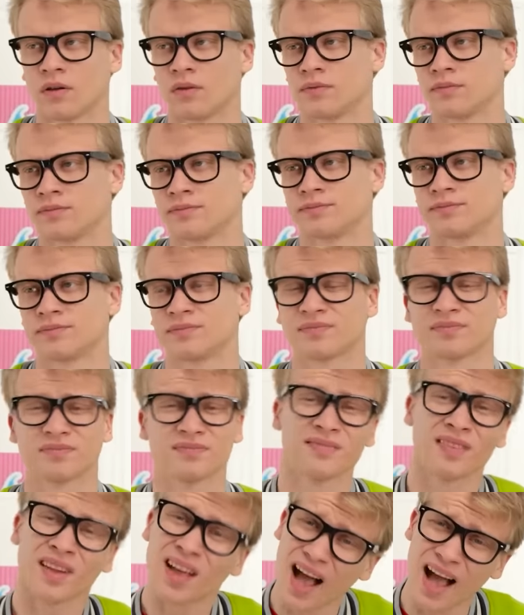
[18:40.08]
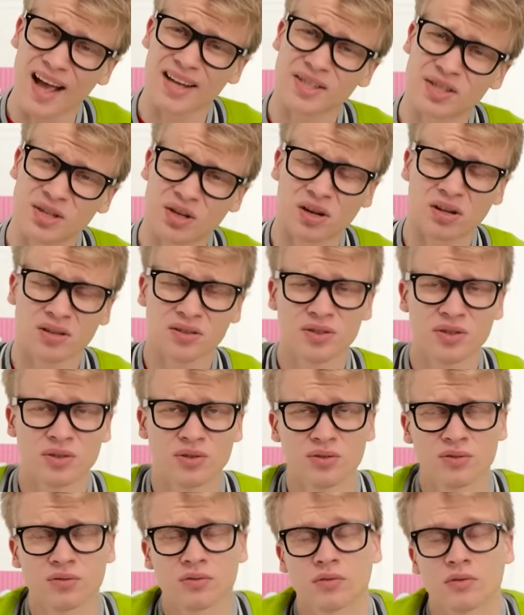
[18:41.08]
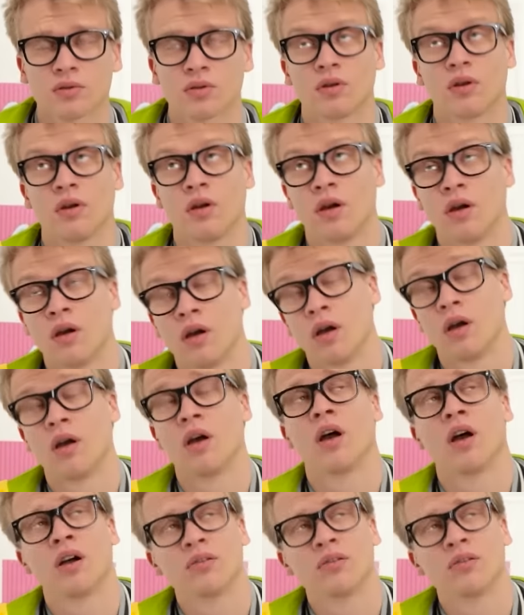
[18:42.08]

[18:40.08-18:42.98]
You know you look ridiculous, right? Can we get this over